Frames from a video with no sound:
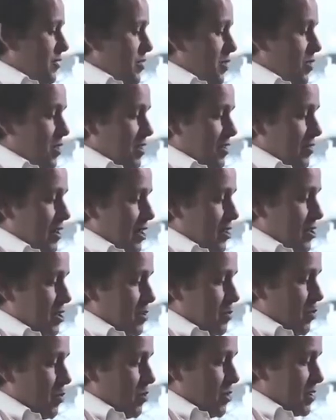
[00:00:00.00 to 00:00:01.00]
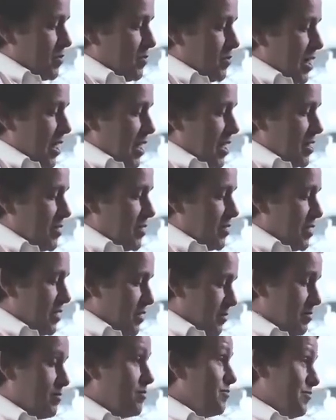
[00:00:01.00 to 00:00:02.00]
If you look at the lunchbox, it has
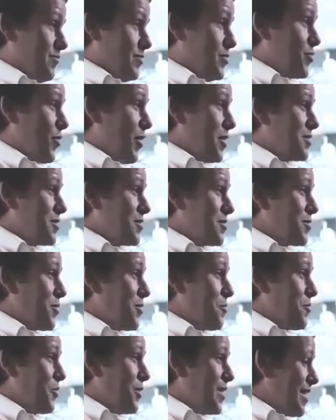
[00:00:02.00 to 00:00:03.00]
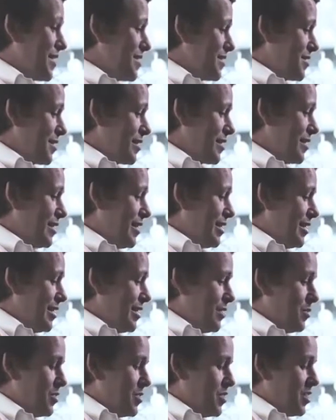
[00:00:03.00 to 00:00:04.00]
the Triton copolyester clear
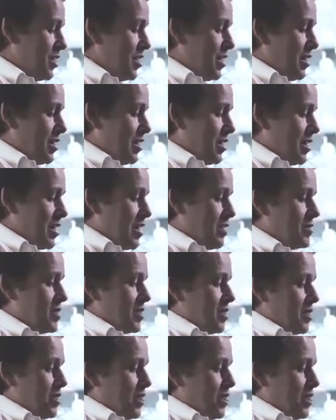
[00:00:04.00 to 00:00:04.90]
lid, which gives it a